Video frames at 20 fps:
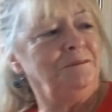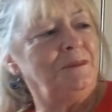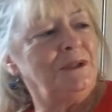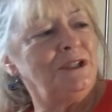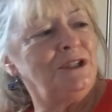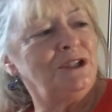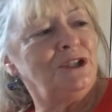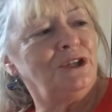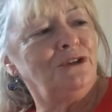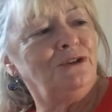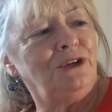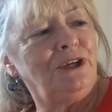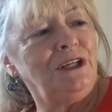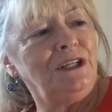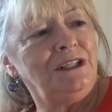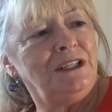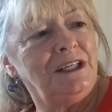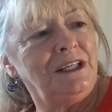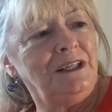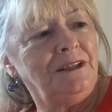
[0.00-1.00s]
Mr.
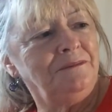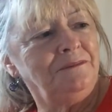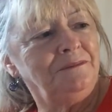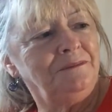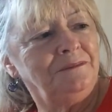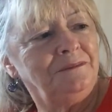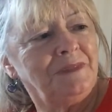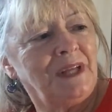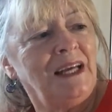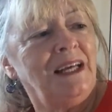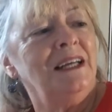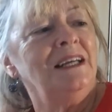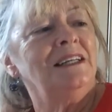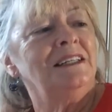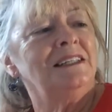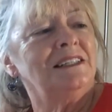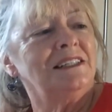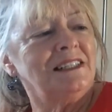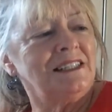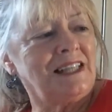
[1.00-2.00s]
Greedy
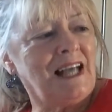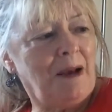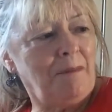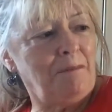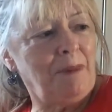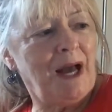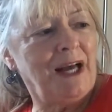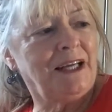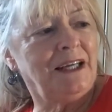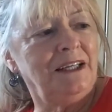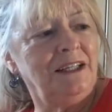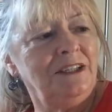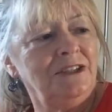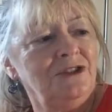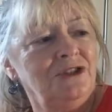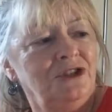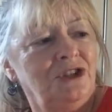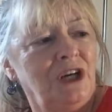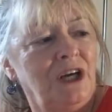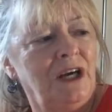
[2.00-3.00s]
sat back in
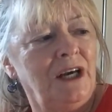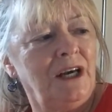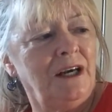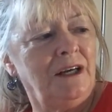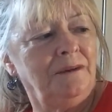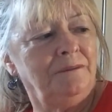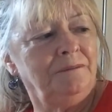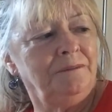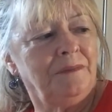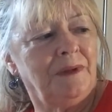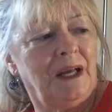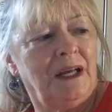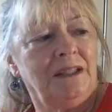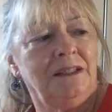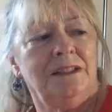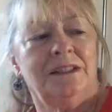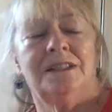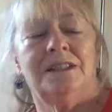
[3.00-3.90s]
his chair and